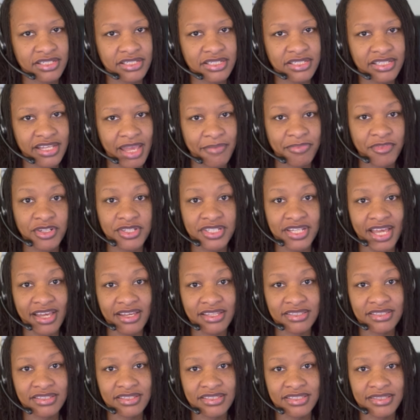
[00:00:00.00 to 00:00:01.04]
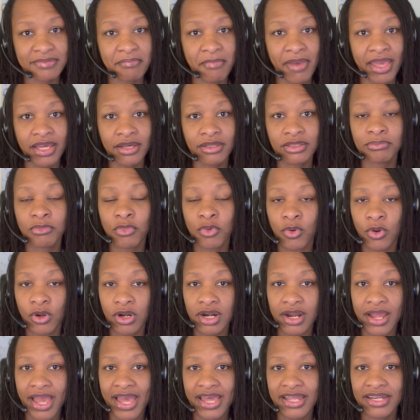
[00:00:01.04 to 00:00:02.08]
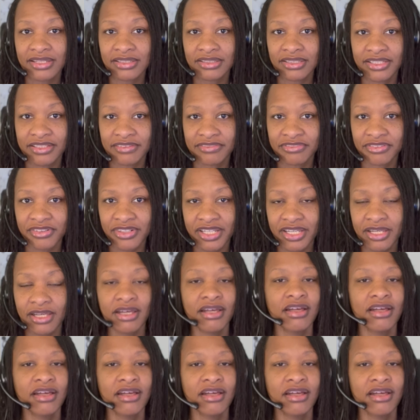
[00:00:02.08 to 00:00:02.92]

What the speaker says: tame their taxes, make more, and live free,